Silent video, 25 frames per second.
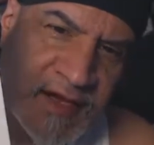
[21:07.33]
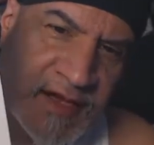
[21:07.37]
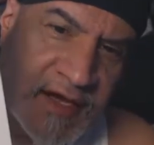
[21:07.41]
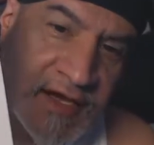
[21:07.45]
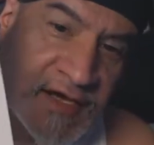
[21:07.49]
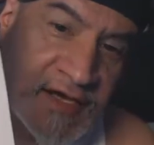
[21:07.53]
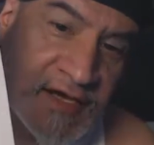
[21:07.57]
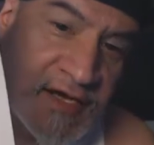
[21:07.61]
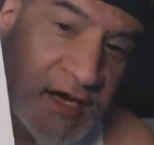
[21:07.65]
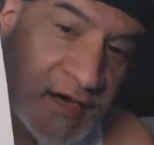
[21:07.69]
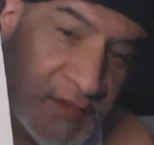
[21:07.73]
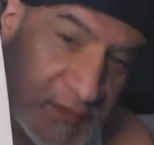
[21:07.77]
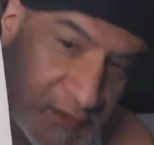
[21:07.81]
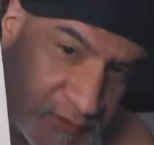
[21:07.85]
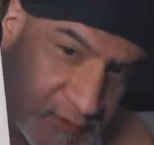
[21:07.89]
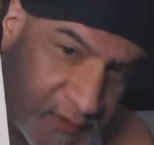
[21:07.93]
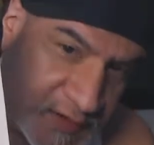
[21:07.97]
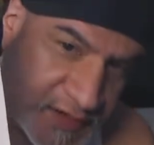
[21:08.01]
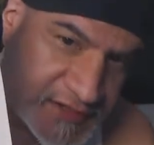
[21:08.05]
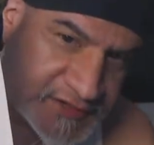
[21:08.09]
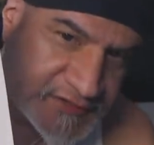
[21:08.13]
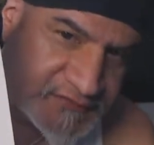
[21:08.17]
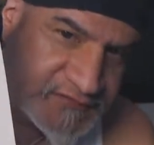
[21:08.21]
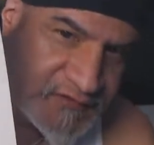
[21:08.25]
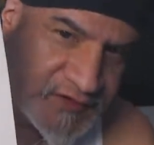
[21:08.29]
a
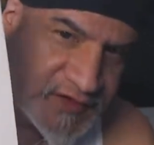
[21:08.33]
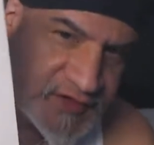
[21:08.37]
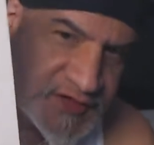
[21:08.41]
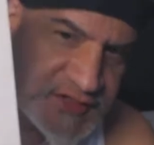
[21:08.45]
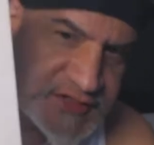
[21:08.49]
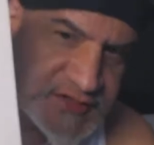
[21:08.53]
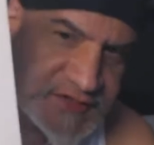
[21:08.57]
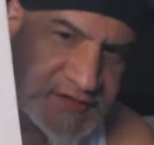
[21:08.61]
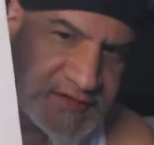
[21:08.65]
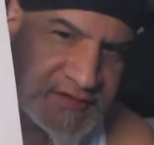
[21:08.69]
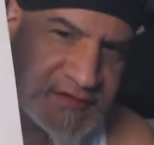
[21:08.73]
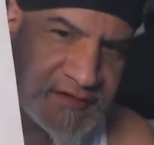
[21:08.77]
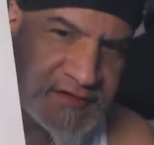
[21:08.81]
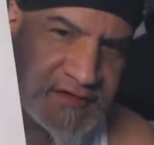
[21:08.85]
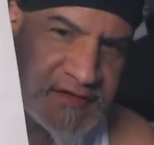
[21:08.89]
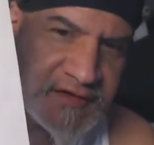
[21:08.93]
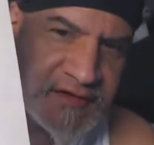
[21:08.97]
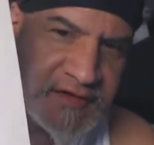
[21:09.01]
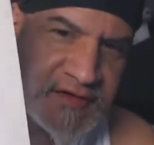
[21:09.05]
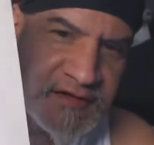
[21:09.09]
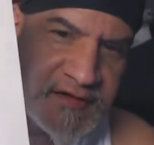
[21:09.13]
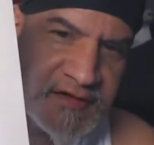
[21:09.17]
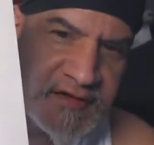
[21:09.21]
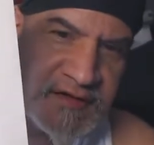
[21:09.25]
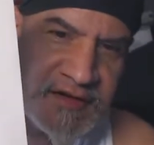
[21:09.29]
colorized version
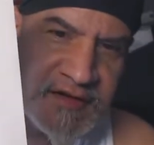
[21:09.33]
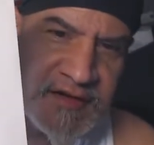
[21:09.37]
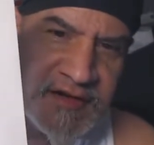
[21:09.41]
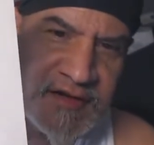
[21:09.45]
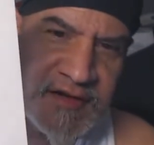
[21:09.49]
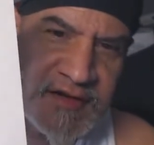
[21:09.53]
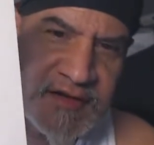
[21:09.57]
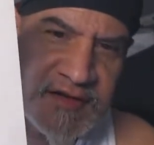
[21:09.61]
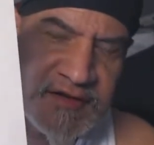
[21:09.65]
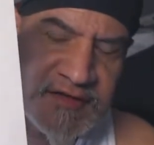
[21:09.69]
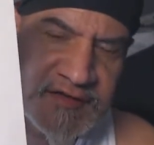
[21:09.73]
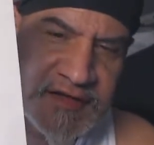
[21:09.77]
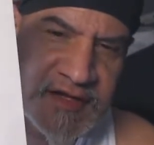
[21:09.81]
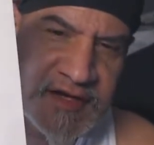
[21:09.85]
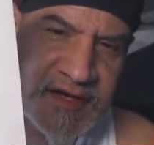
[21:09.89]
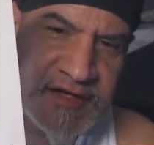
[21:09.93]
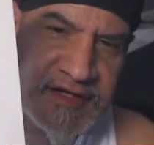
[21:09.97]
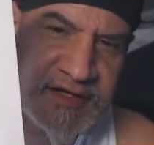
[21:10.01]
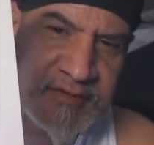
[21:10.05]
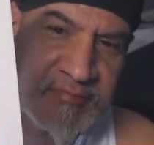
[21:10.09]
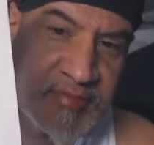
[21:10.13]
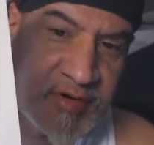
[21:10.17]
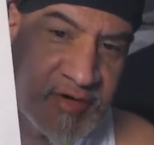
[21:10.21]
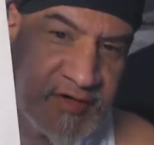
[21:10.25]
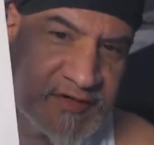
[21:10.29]
that I
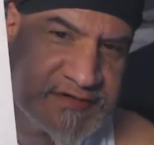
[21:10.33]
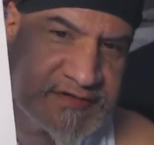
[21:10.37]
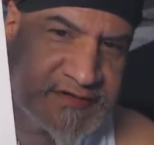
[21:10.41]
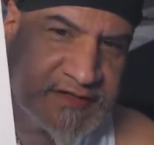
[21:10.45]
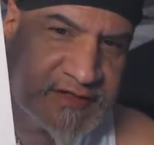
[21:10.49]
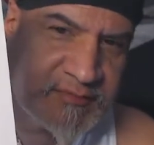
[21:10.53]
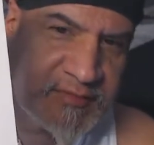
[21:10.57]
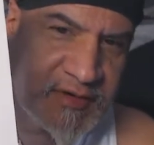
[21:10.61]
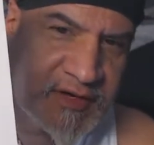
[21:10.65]
did personally,